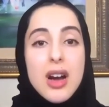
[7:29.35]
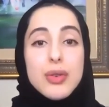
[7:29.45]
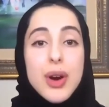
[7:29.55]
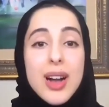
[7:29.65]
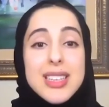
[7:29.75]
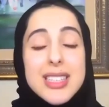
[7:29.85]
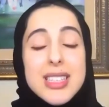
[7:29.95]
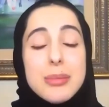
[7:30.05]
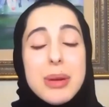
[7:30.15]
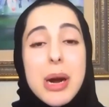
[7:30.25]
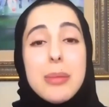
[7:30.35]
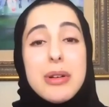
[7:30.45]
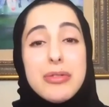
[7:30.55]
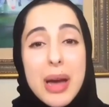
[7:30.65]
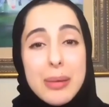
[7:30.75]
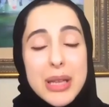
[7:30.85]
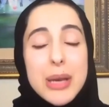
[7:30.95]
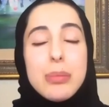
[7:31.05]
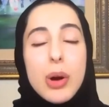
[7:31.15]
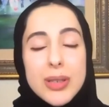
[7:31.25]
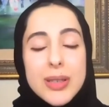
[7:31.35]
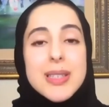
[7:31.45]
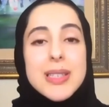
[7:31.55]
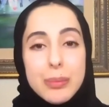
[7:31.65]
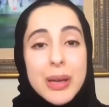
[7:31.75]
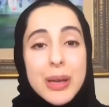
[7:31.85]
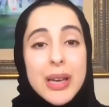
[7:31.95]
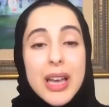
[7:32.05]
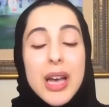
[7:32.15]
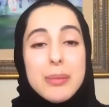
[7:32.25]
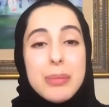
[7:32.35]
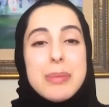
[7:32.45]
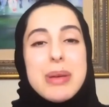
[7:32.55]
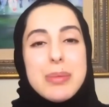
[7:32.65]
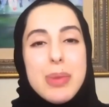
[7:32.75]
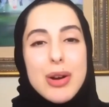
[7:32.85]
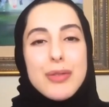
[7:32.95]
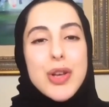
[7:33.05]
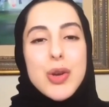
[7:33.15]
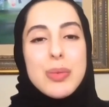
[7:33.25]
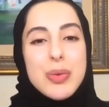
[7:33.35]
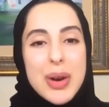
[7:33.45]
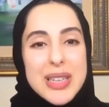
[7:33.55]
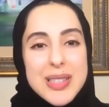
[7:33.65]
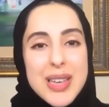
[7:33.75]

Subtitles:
for us to become a family bonded simply by being part of the human race.